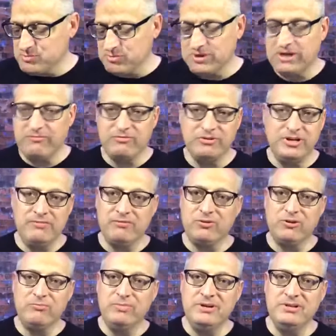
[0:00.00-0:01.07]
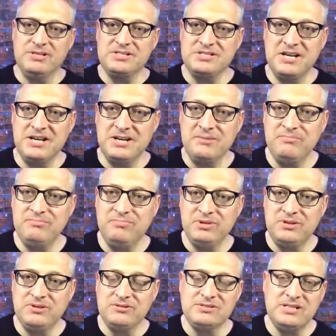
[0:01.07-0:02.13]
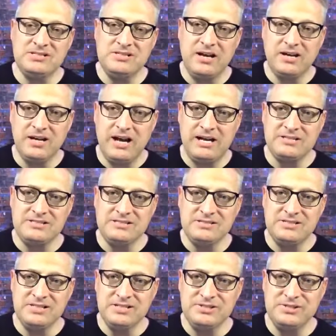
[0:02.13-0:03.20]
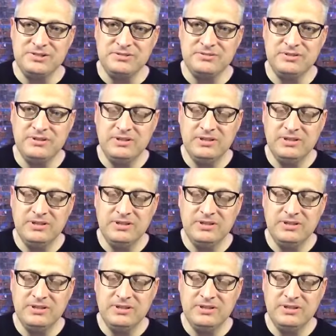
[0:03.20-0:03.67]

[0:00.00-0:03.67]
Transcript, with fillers: We're never, never going to be the same because that's not God's intention.